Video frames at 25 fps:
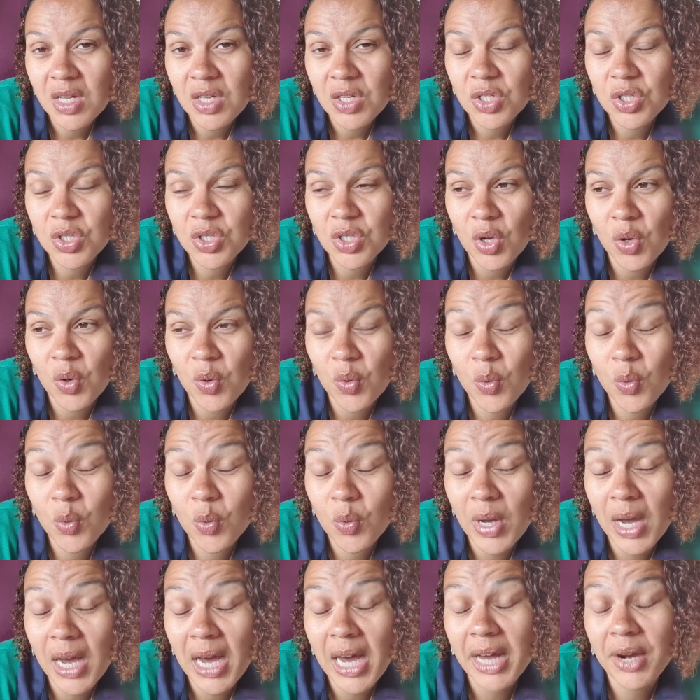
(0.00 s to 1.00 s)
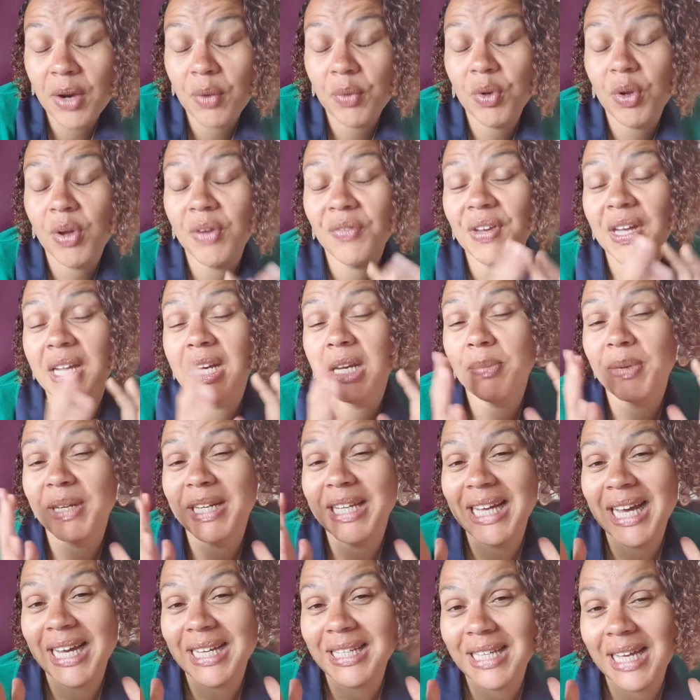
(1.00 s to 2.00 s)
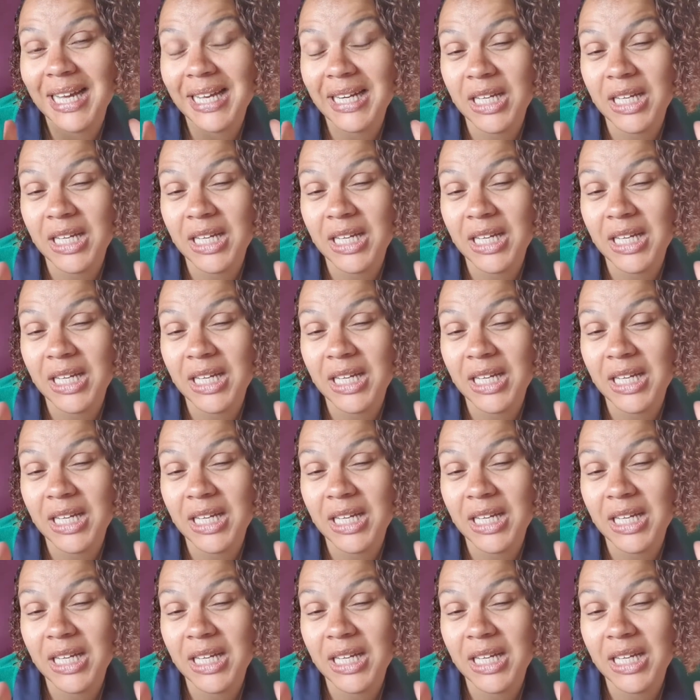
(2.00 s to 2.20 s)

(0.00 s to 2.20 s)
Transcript: So I don't know if anybody has any